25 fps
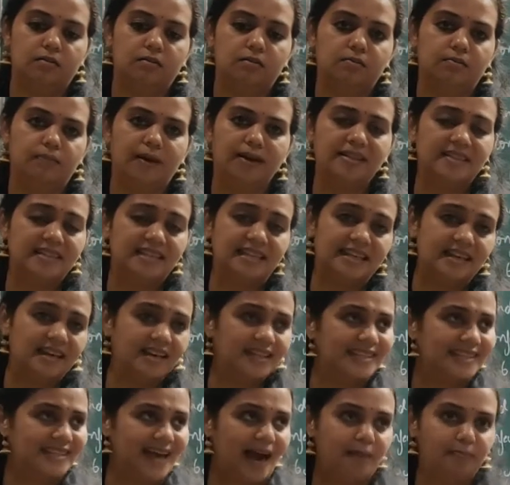by seeing a
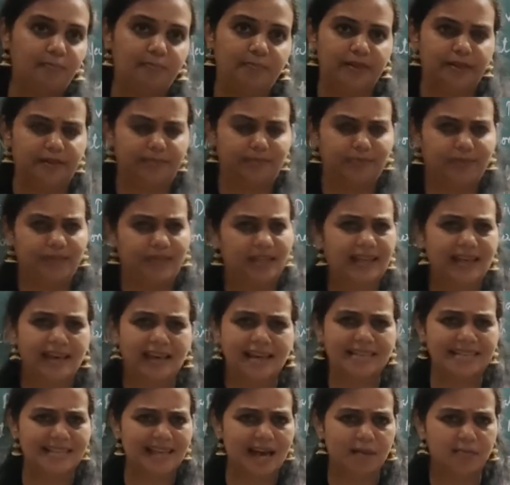sample. He
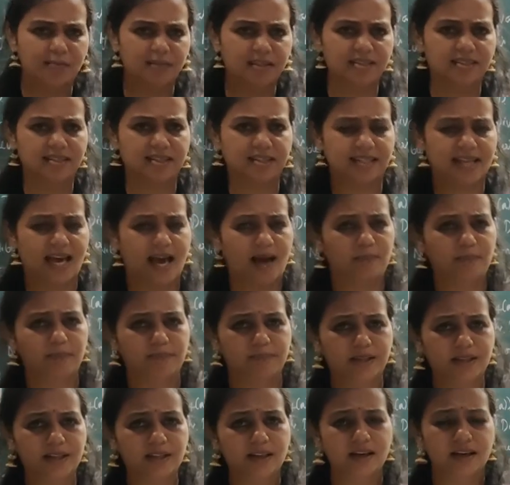examines a
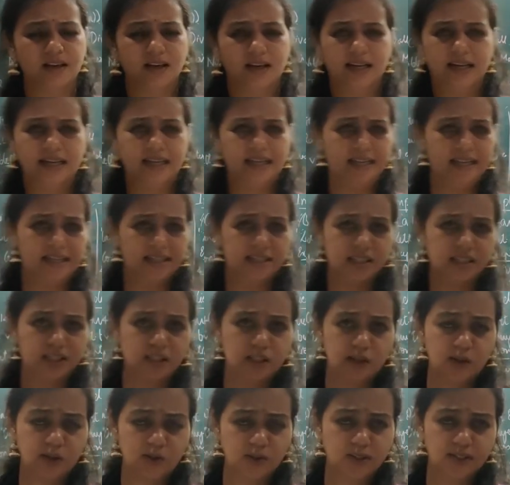sample, he just
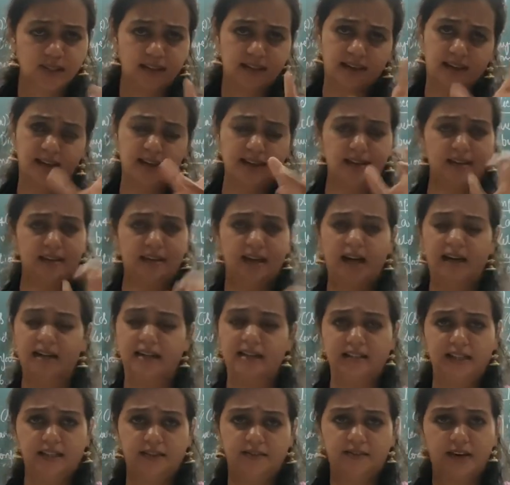looks at it and
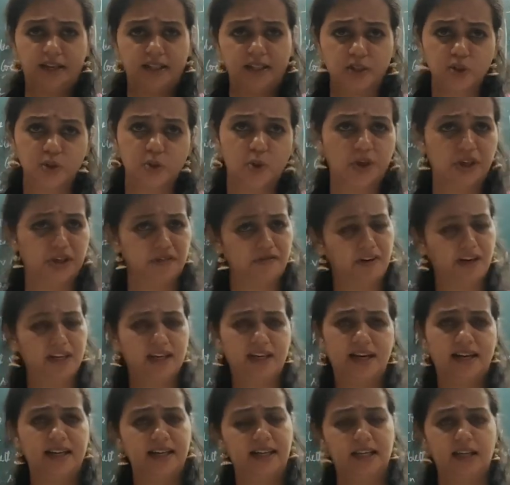he finds no defect
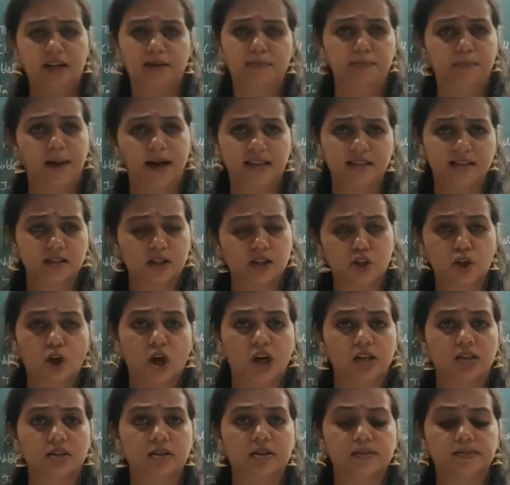and he buys the
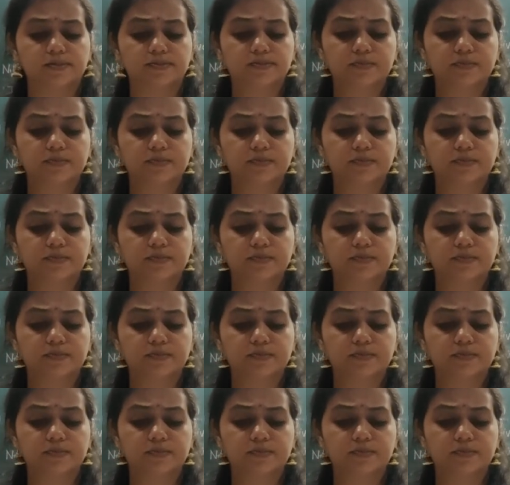toys.